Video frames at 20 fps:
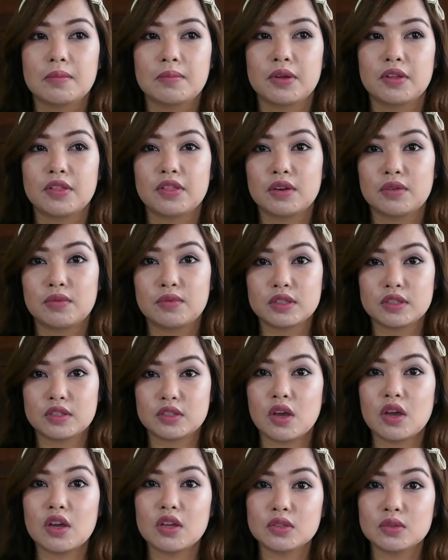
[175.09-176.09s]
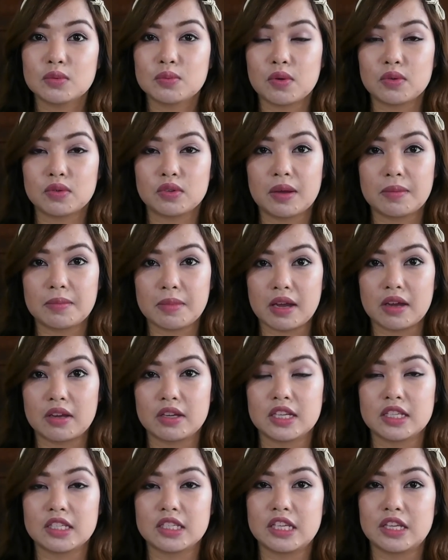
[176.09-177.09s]
but the results won't come
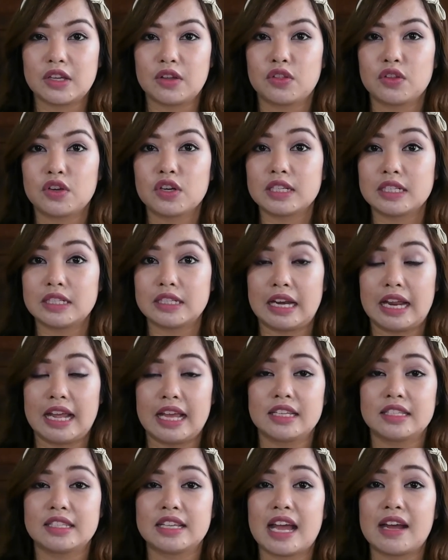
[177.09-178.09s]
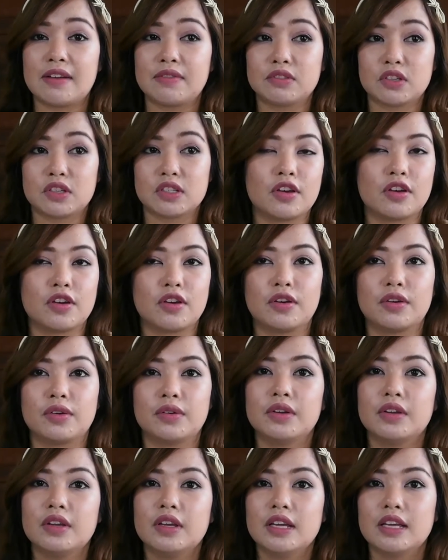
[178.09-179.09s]
out until 13 days after so